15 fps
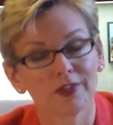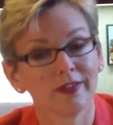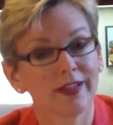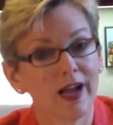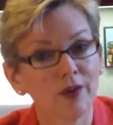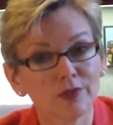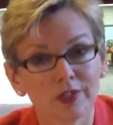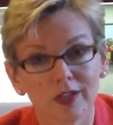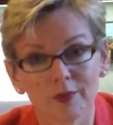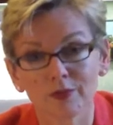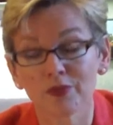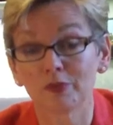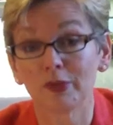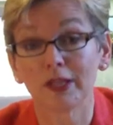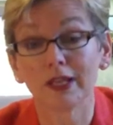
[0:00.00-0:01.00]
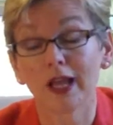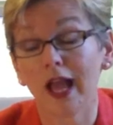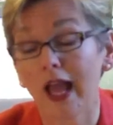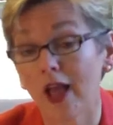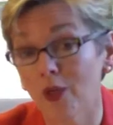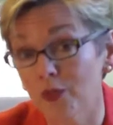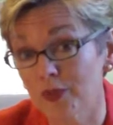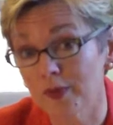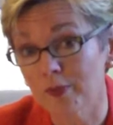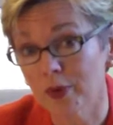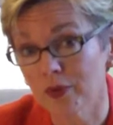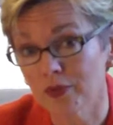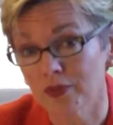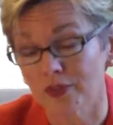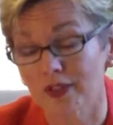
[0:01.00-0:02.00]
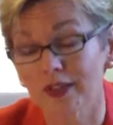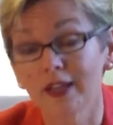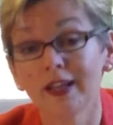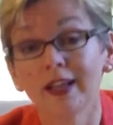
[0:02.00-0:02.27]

and the outcomes being a healthy person.